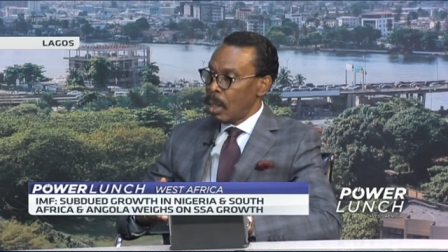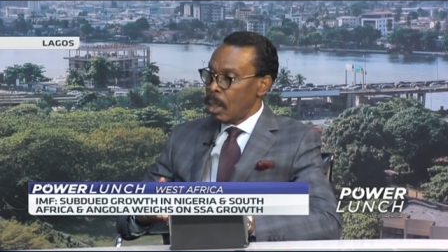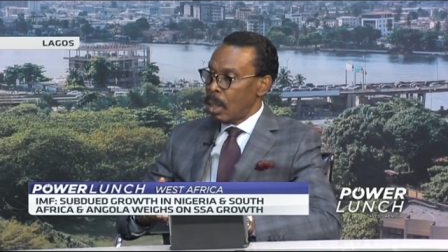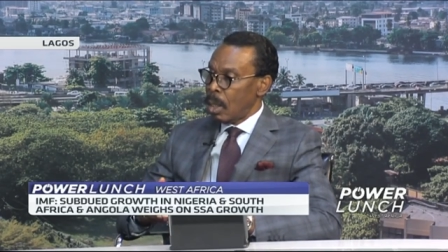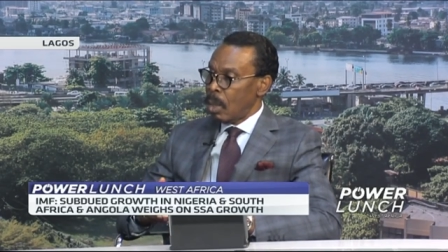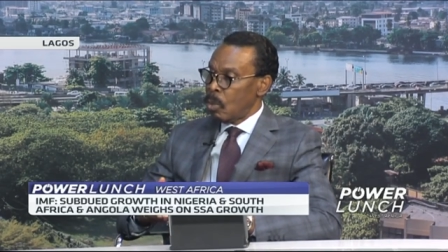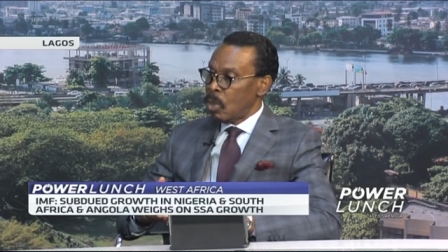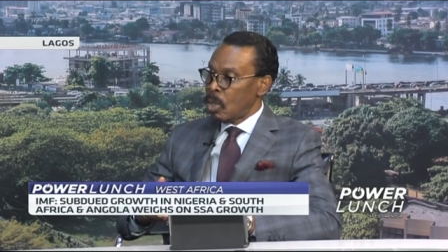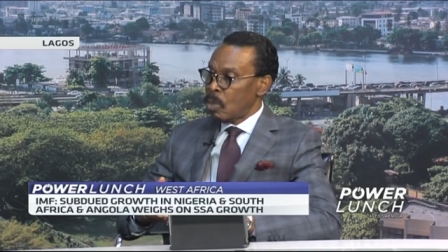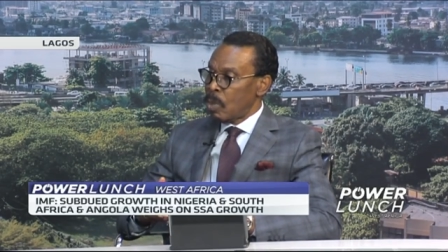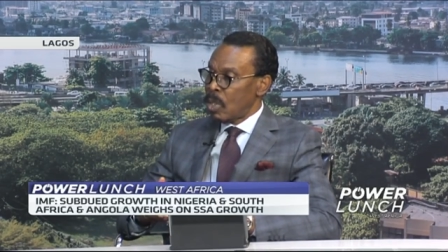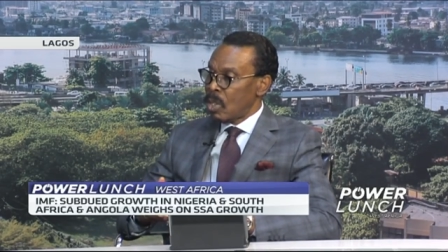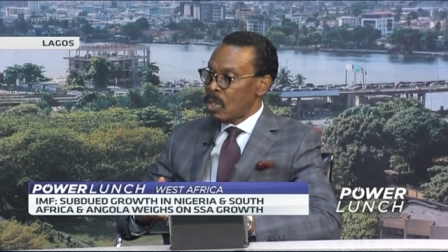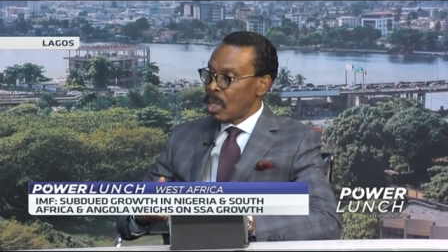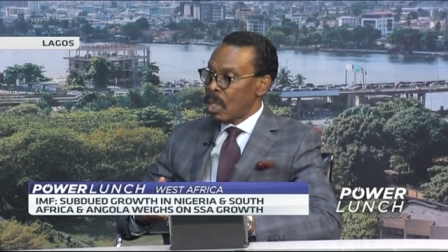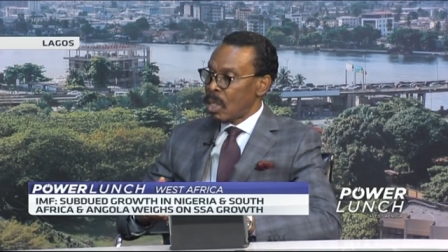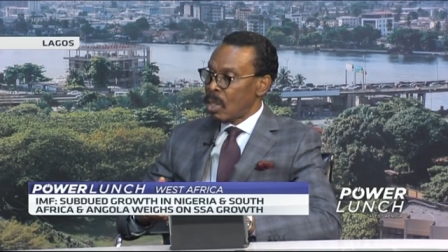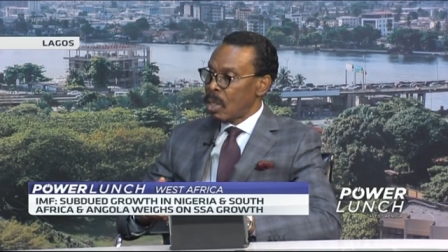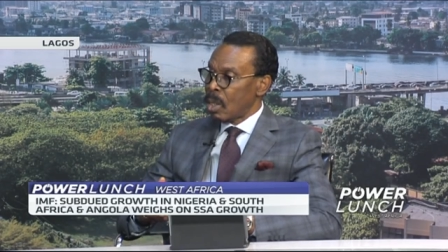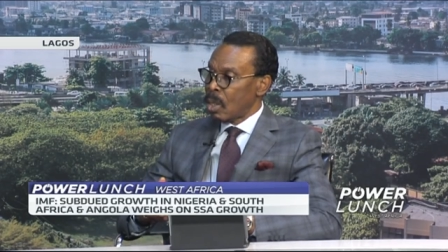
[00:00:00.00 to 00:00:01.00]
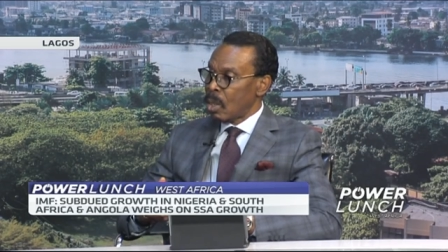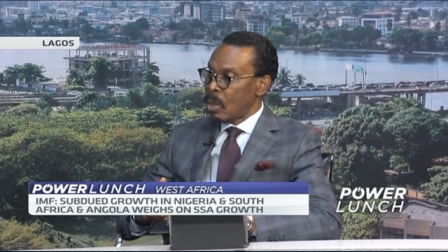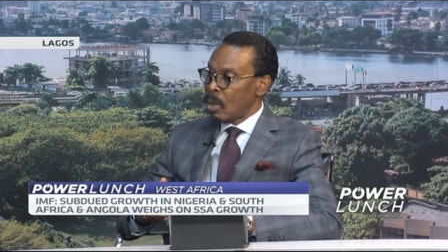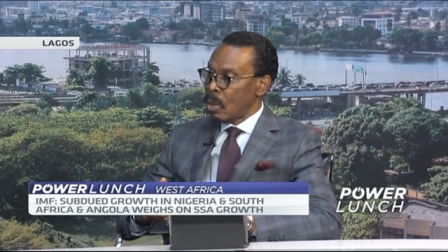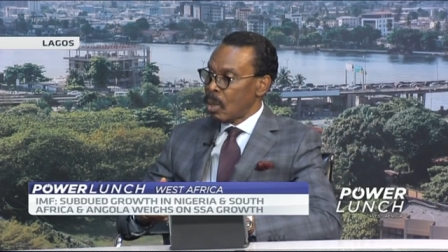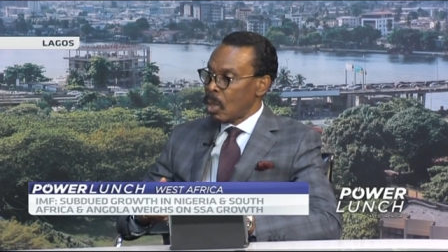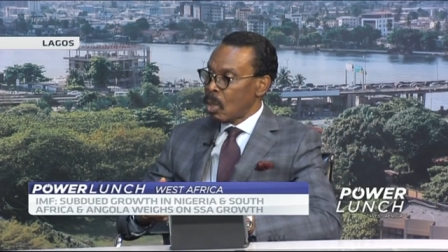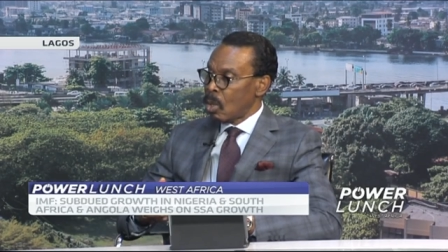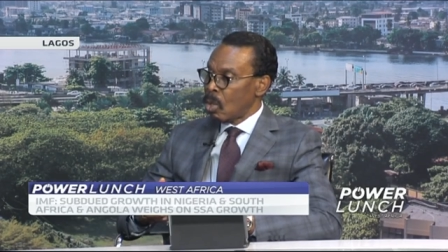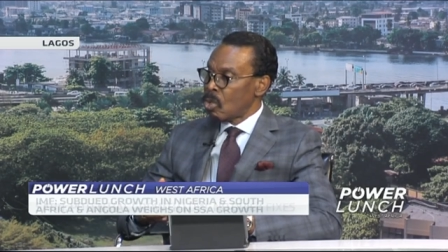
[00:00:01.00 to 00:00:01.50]
uh, which means that the,
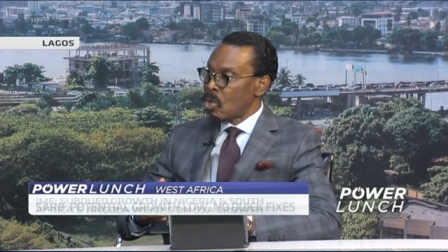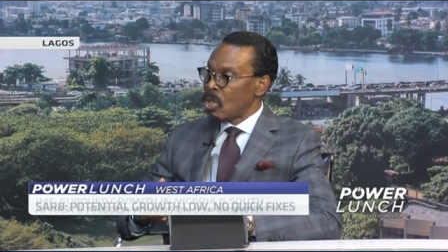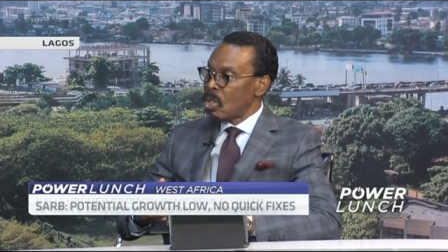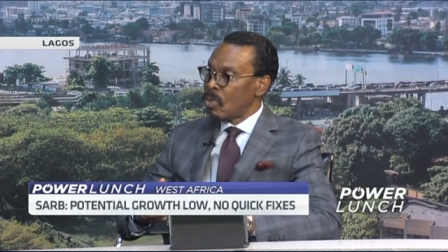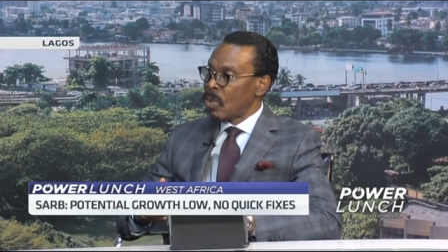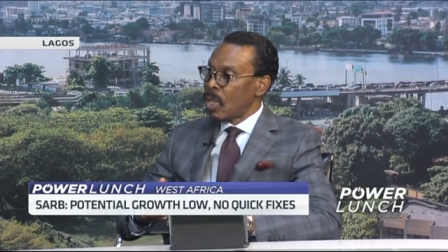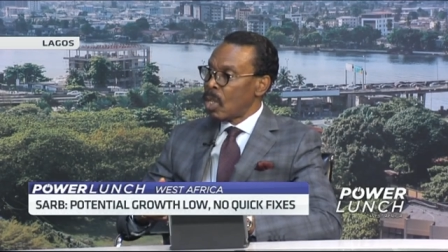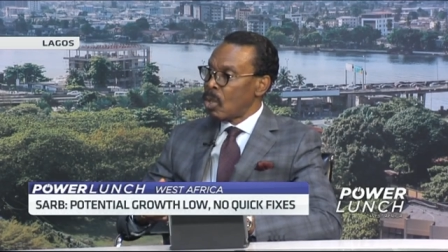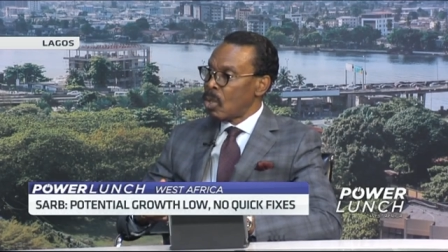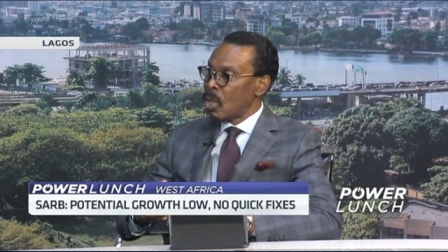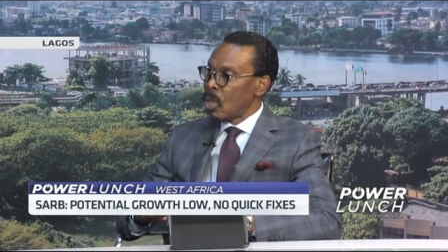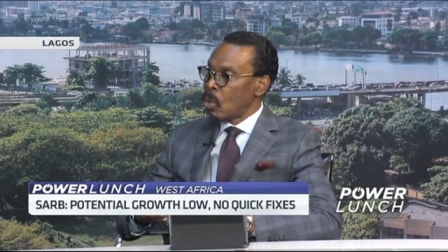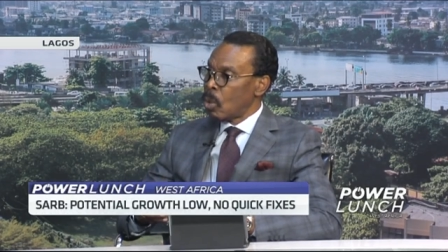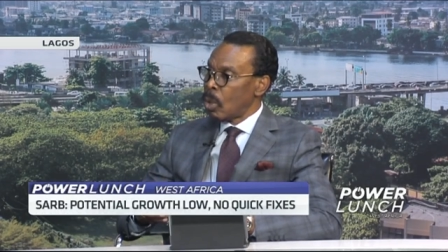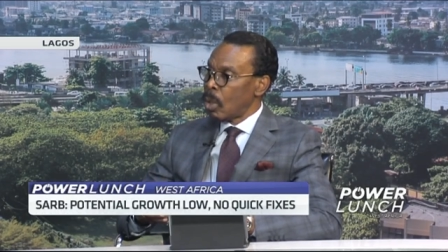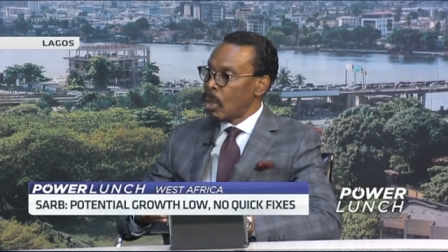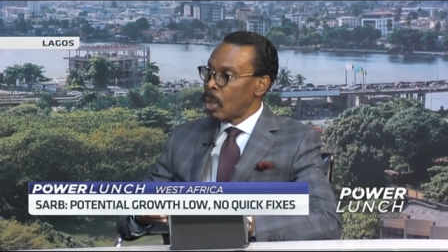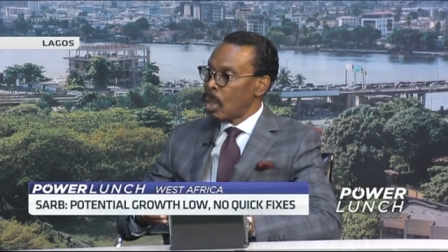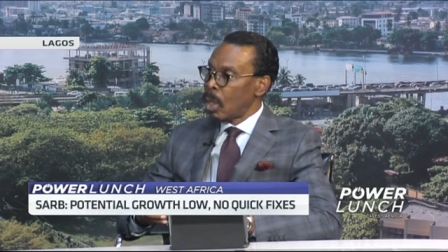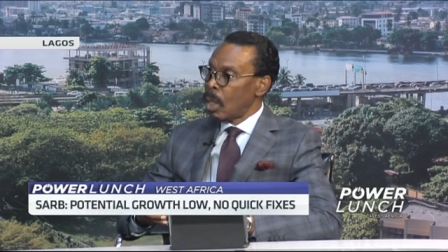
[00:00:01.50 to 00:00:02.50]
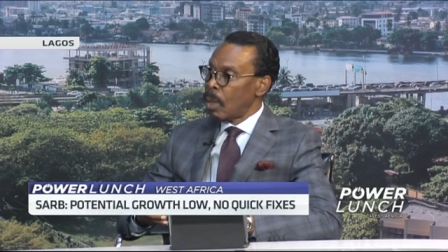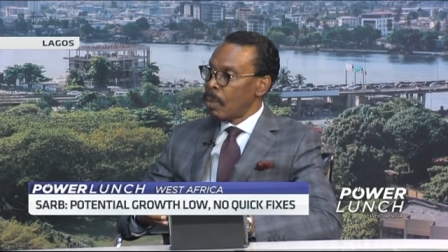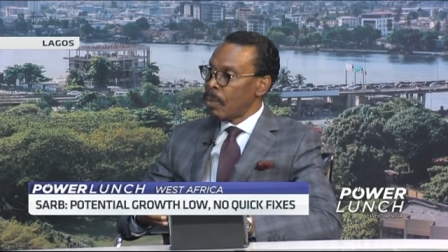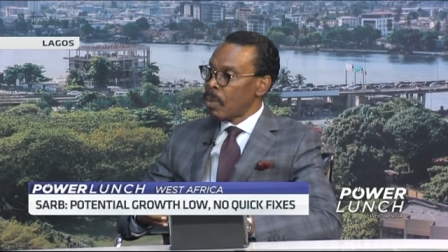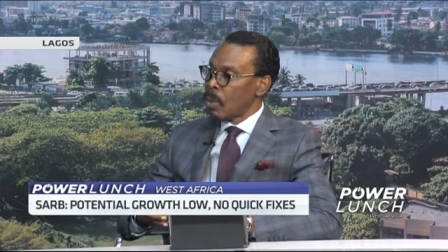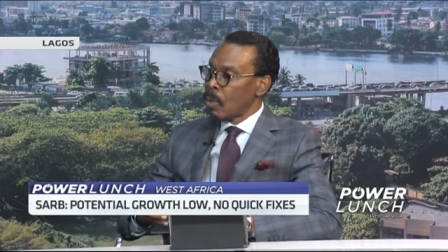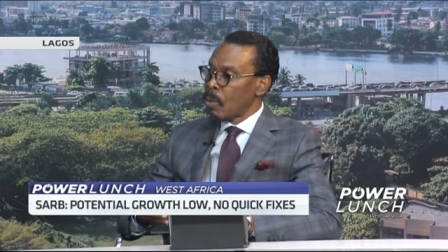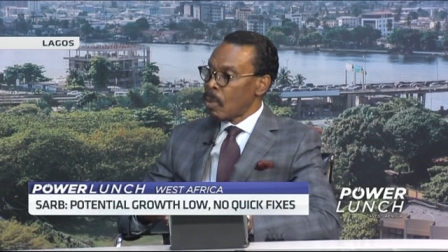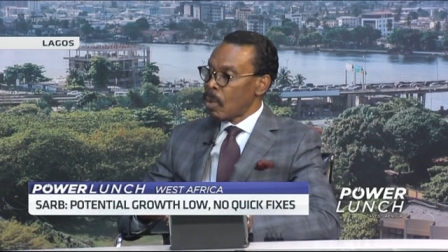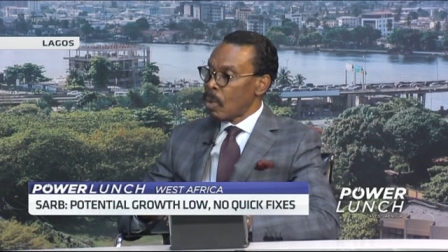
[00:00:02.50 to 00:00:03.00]
the country is very unequal.
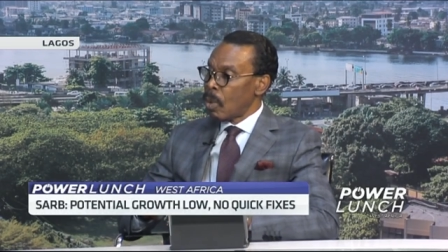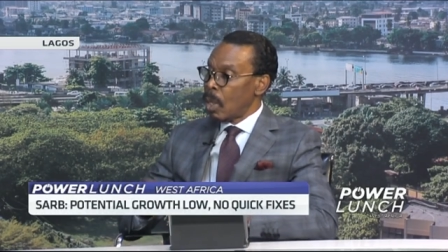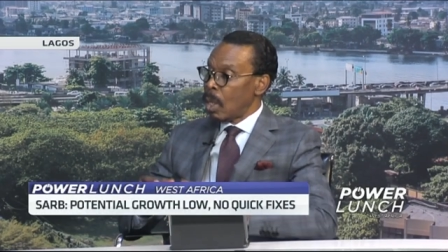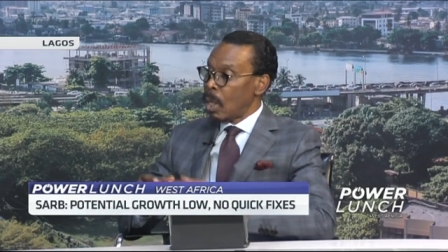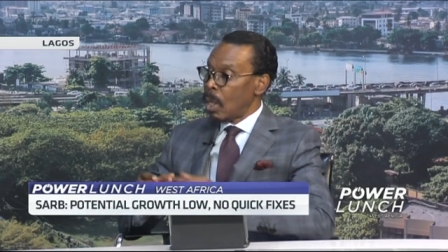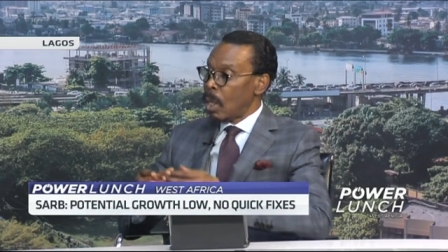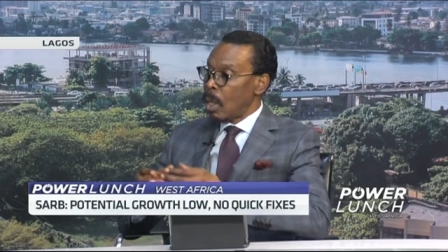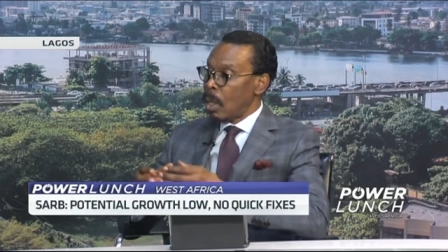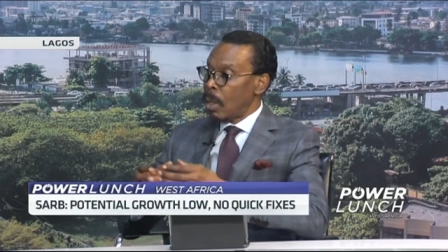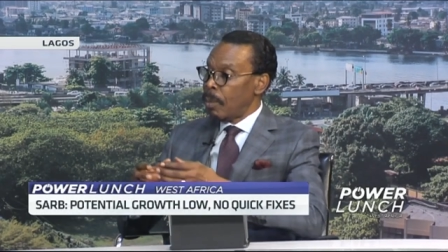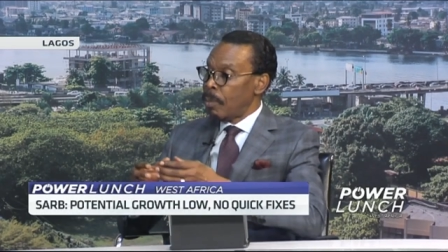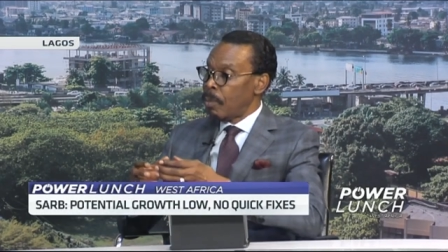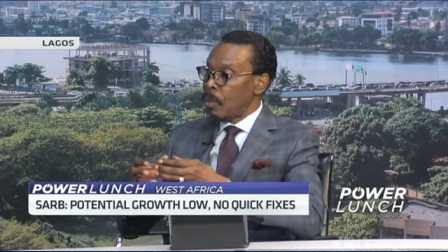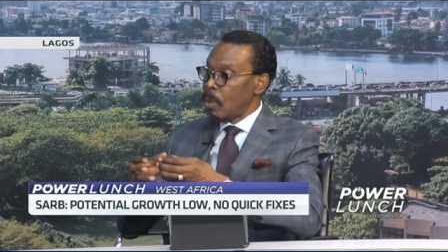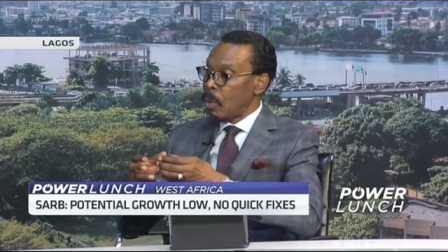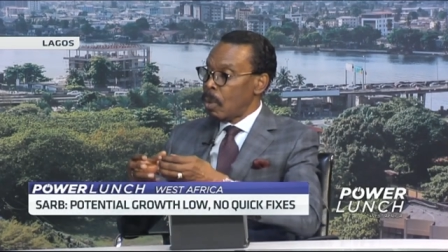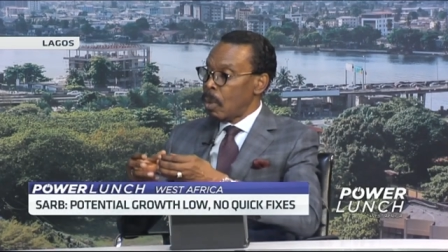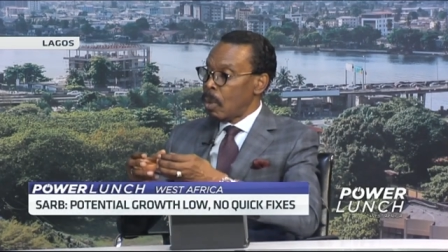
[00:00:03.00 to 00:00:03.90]
Uh,